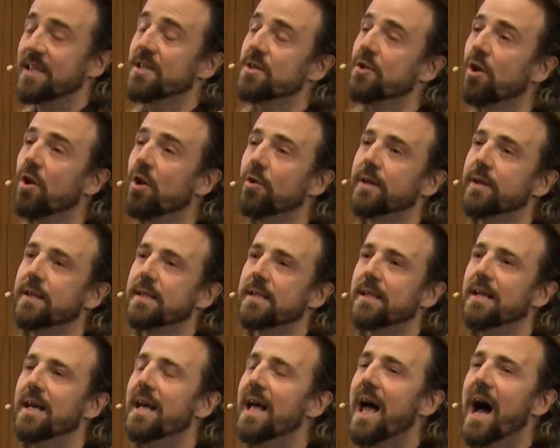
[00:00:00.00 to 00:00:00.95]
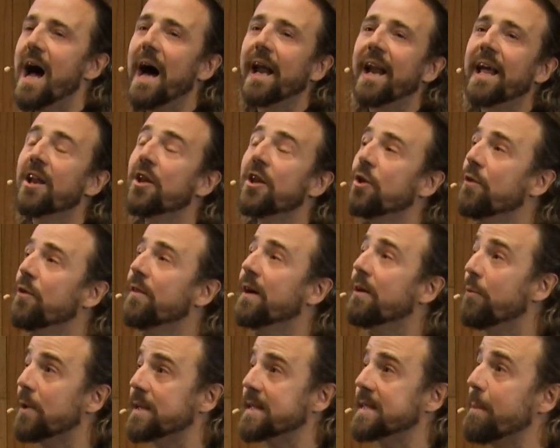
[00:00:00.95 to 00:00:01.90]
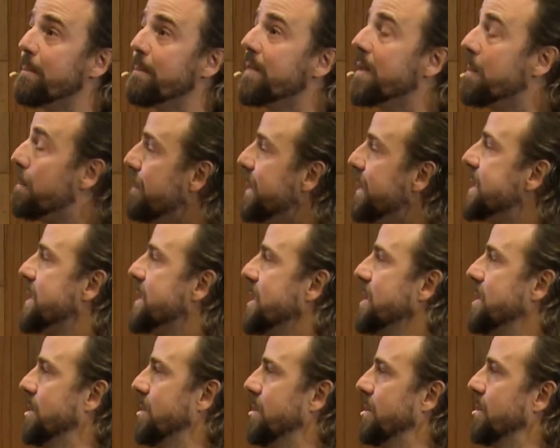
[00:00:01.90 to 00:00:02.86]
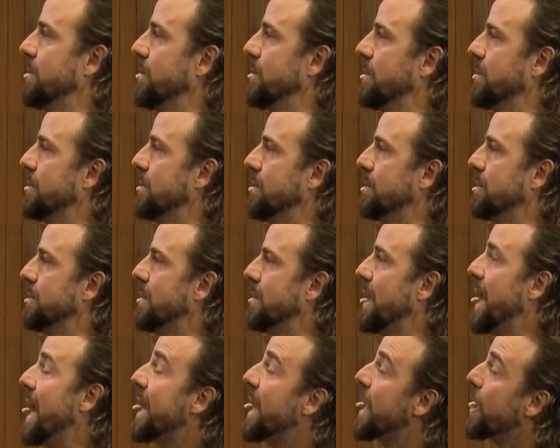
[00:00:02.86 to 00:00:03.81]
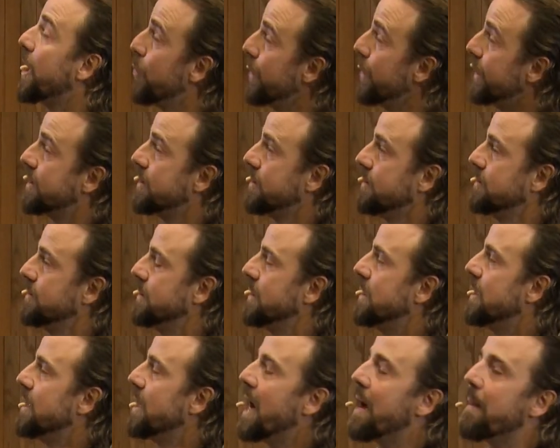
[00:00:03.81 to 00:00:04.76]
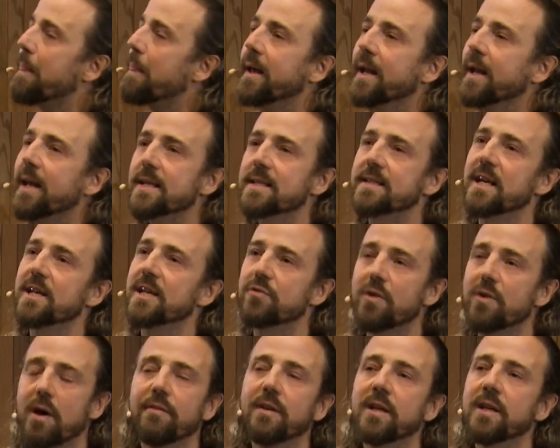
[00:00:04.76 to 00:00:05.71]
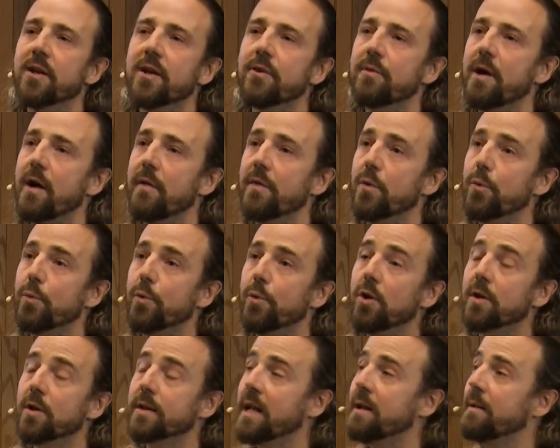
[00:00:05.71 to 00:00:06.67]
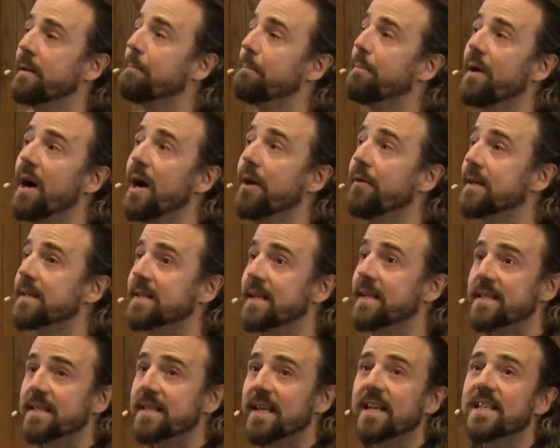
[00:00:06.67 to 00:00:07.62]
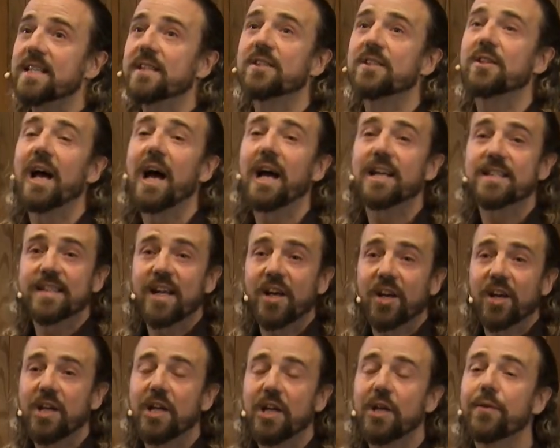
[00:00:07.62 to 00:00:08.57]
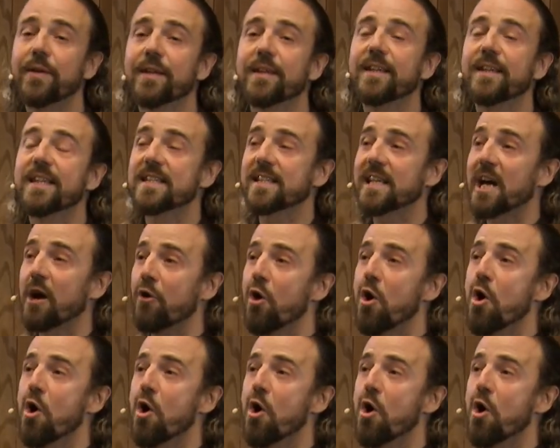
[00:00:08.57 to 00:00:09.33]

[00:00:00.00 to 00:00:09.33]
soloist, and I knew there was something missing, and I quit. And then I start traveling around the world, and in Paris, I start hearing this sound.